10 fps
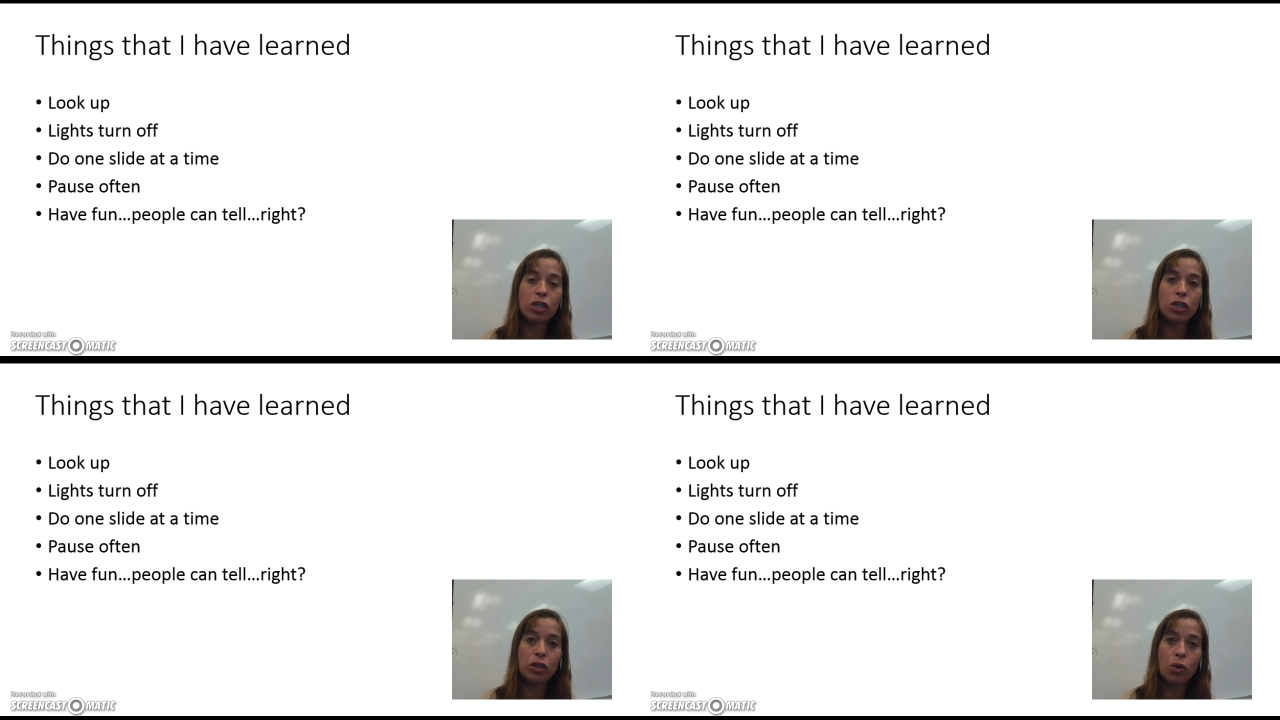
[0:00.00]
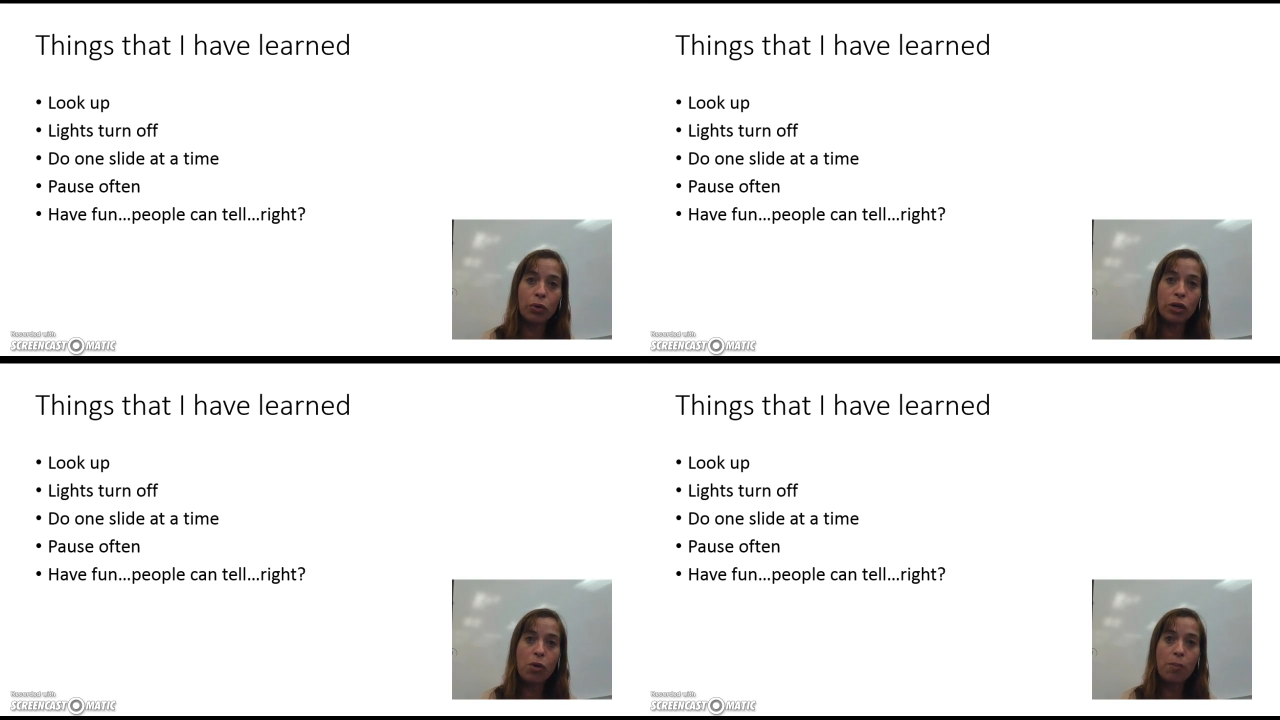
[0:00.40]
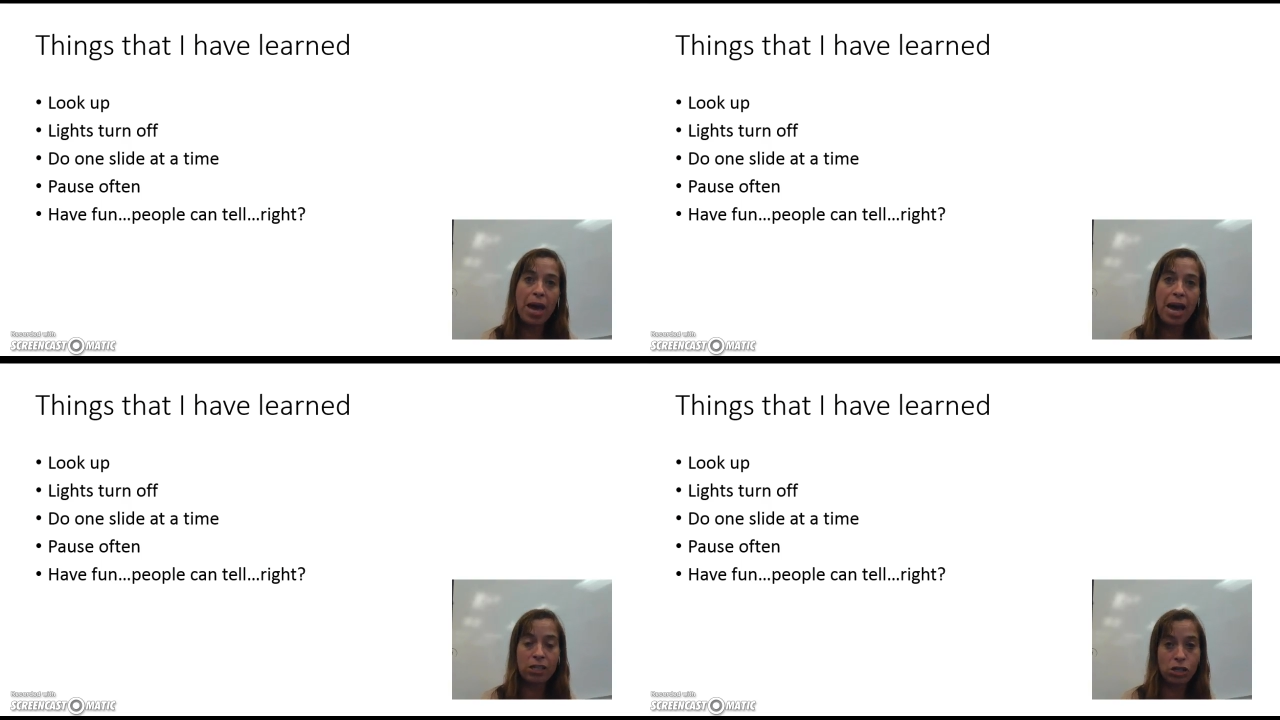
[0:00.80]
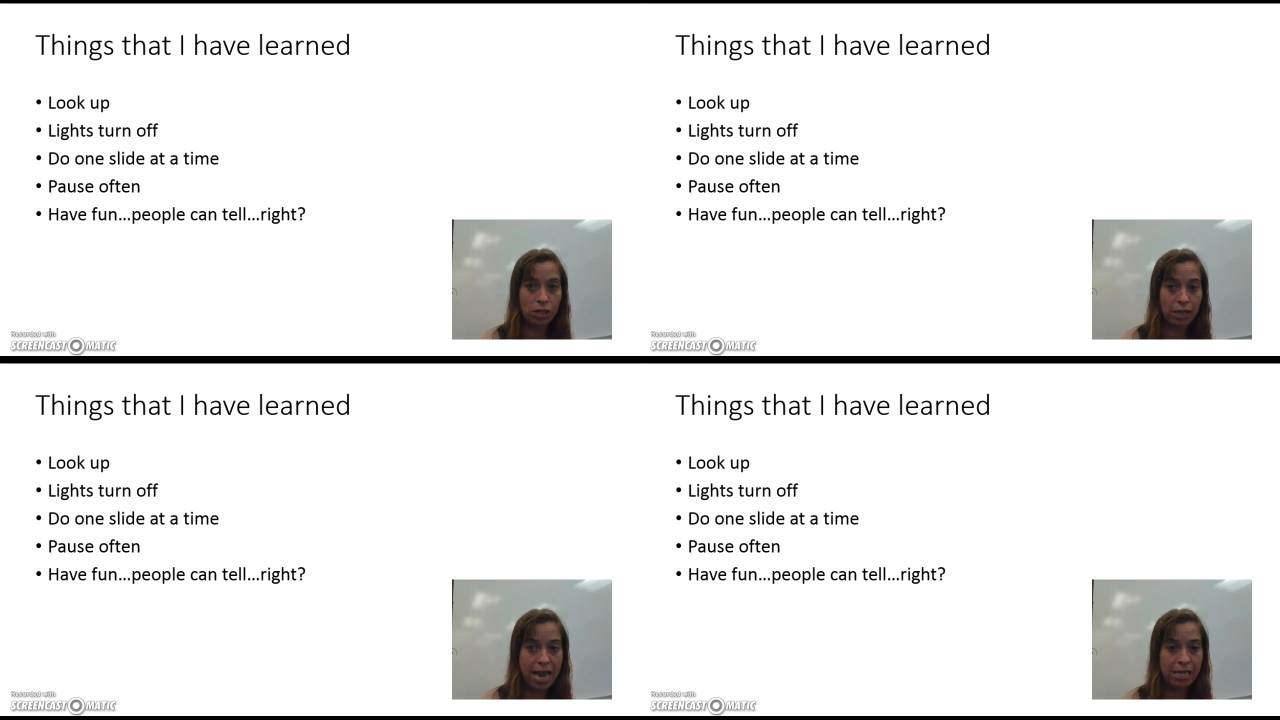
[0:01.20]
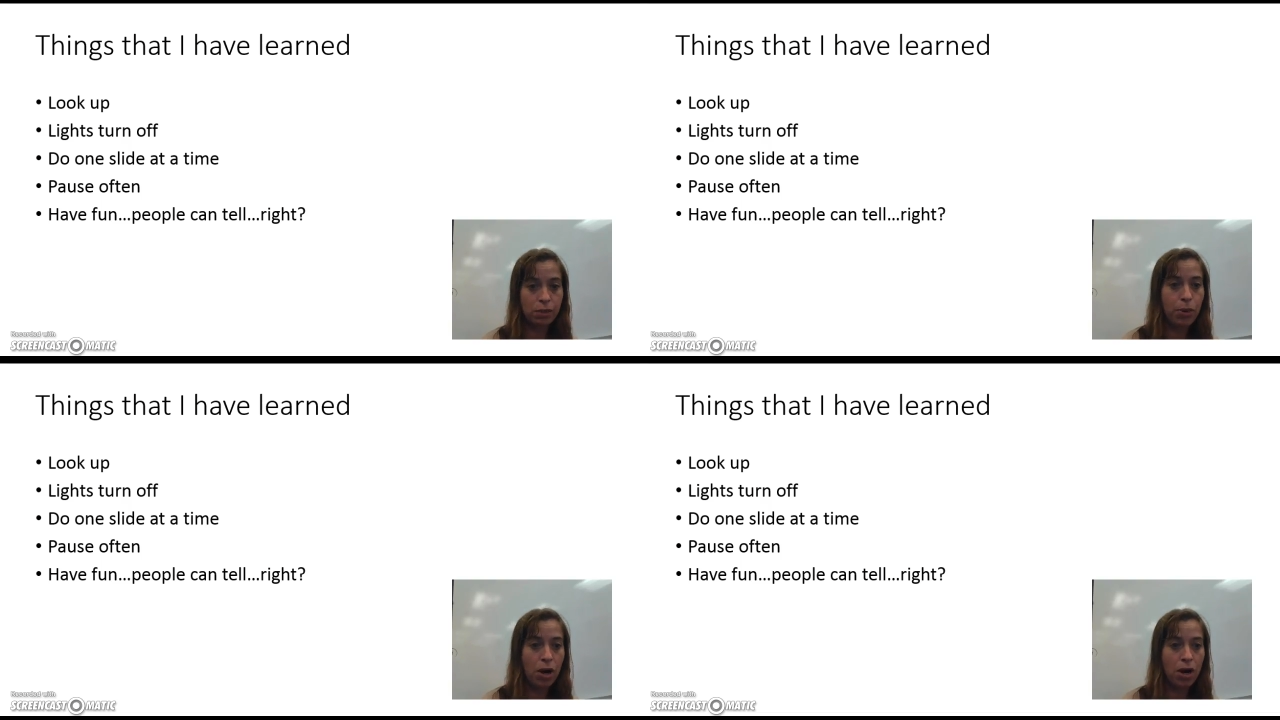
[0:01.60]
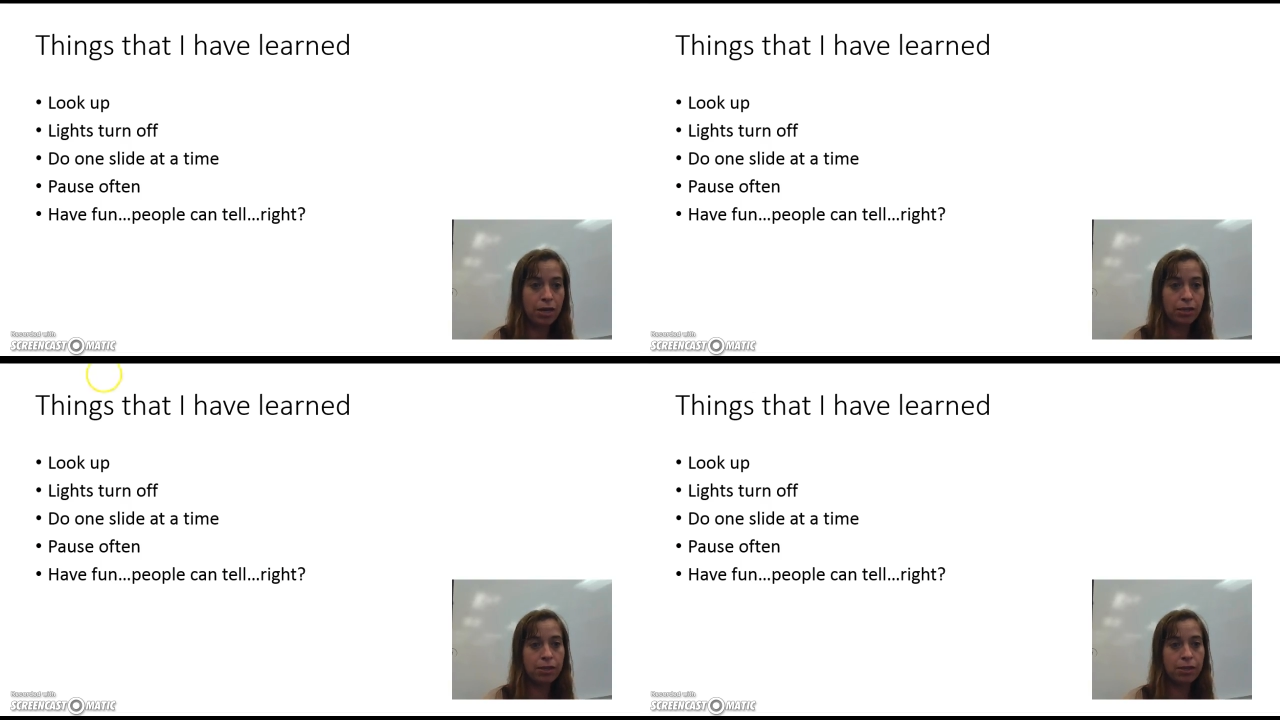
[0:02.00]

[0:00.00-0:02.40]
you can only go back to your last pause.